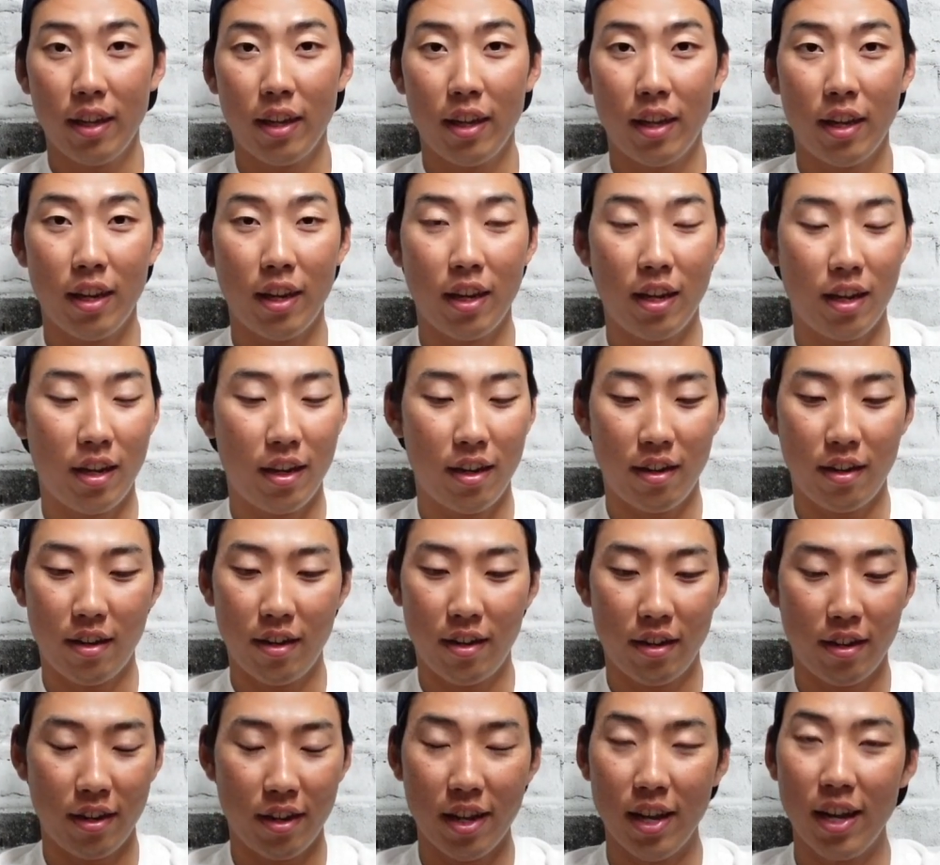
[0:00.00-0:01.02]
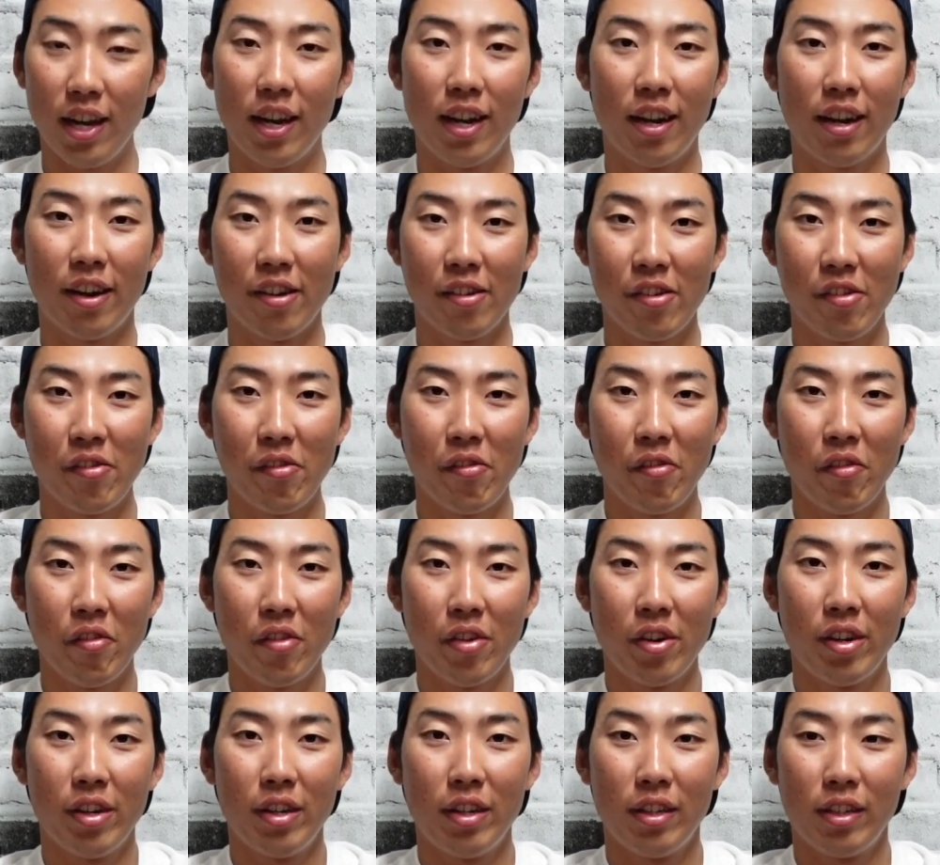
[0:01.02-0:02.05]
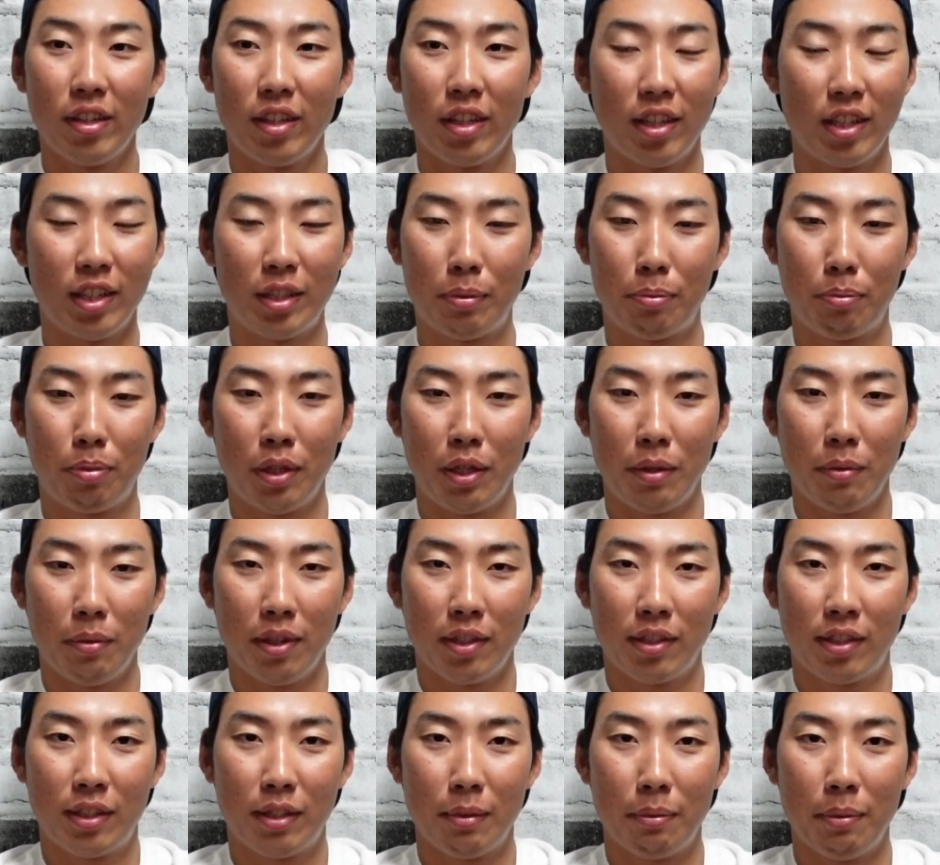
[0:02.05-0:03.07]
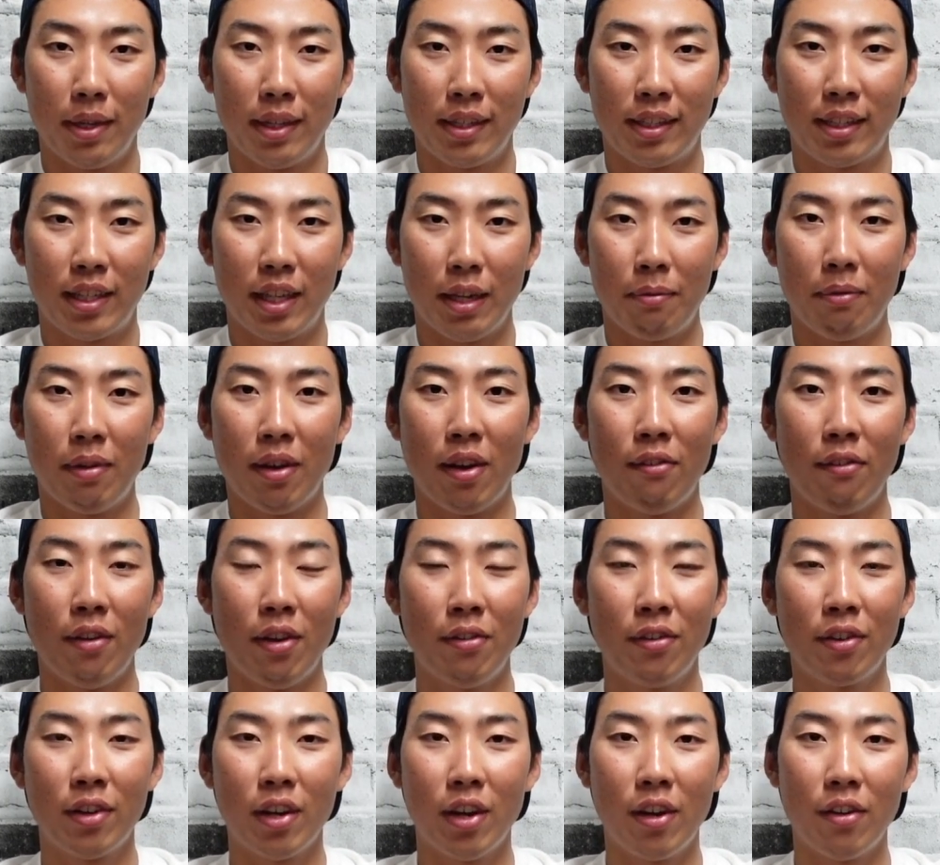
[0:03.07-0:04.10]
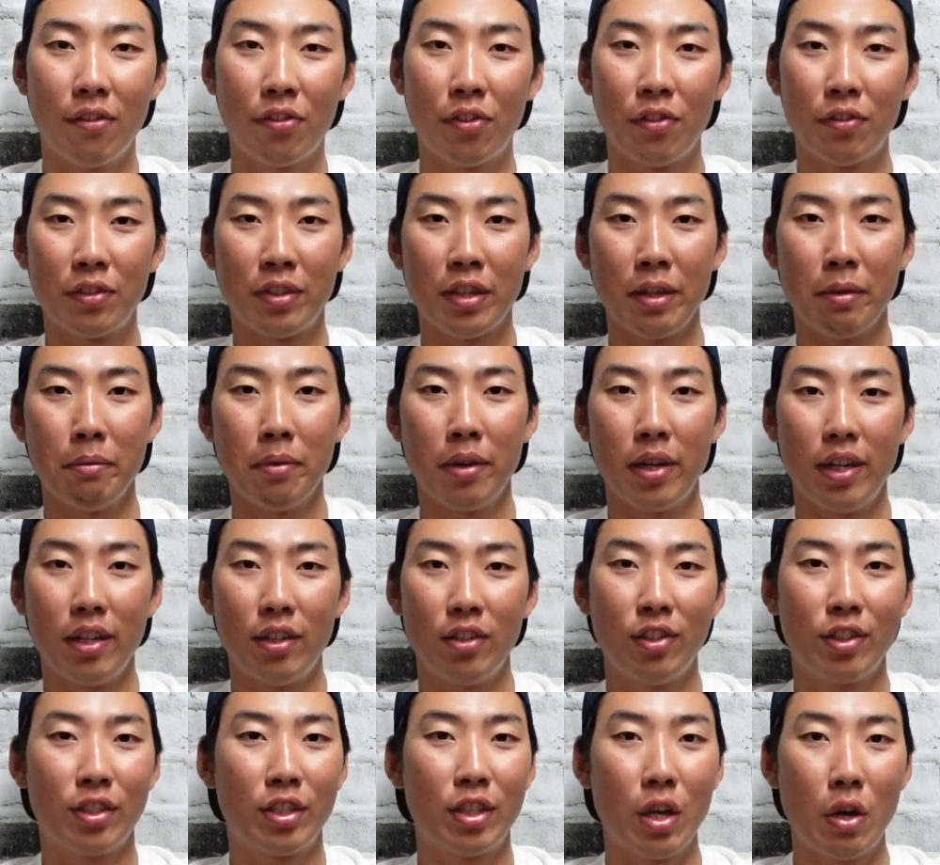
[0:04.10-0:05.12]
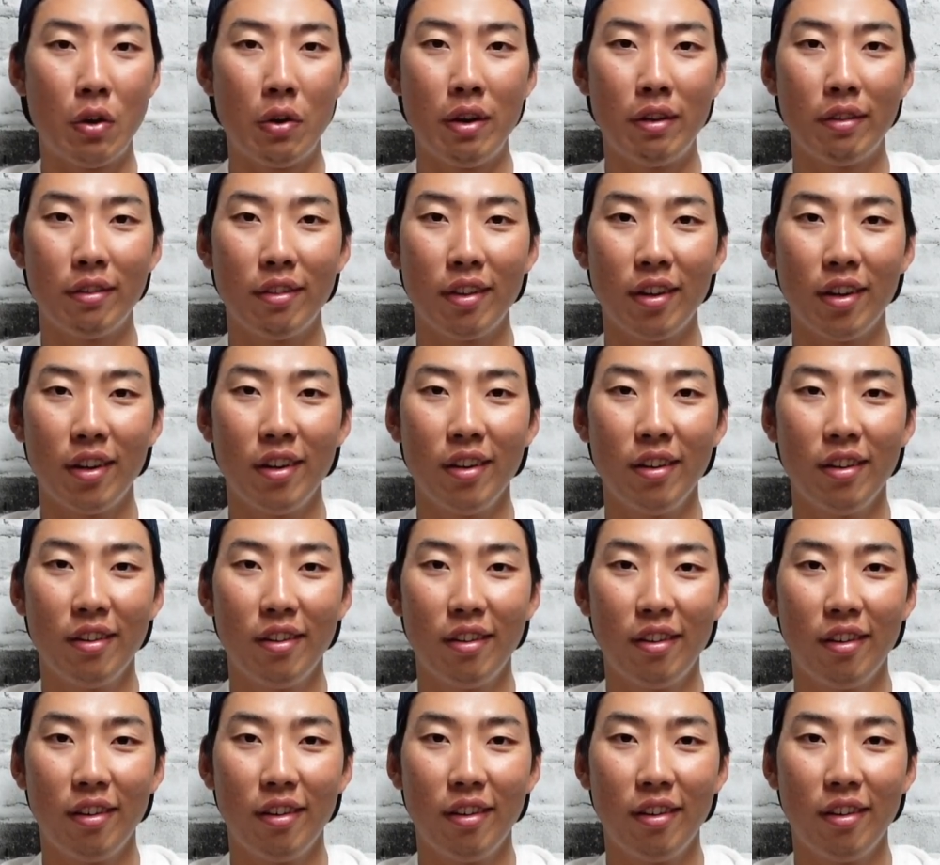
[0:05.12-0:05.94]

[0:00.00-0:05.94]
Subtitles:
And yeah, it's pretty much the best tip I've ever got from somebody. Just go out there